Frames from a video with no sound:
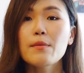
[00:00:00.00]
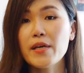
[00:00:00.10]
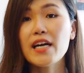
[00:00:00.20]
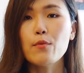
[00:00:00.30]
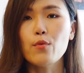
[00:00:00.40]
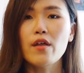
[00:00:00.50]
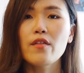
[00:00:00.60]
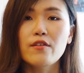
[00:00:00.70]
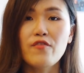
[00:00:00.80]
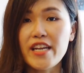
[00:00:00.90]
keeping up
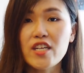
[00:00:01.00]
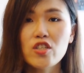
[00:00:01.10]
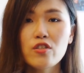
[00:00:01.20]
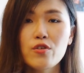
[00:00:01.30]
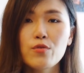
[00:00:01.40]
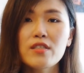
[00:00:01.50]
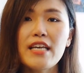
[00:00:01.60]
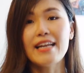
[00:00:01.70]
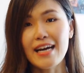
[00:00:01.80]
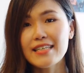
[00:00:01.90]
with the financial news,
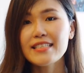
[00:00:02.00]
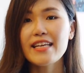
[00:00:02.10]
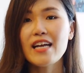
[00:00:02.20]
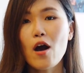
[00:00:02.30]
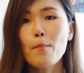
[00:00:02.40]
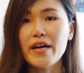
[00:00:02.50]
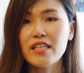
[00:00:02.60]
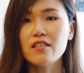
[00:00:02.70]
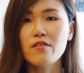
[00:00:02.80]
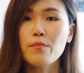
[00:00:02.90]
and understand how
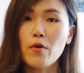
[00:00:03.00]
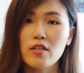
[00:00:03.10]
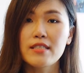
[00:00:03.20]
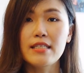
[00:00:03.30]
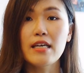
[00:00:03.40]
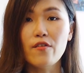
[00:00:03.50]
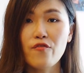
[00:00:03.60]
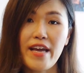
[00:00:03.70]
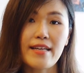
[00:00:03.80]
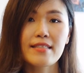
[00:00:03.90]
monetary policy
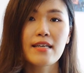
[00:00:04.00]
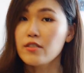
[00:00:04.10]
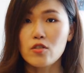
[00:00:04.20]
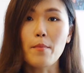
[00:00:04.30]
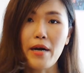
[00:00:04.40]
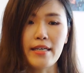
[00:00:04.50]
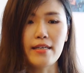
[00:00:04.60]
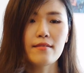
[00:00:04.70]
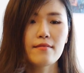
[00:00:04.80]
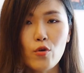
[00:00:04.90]
affects the stock market.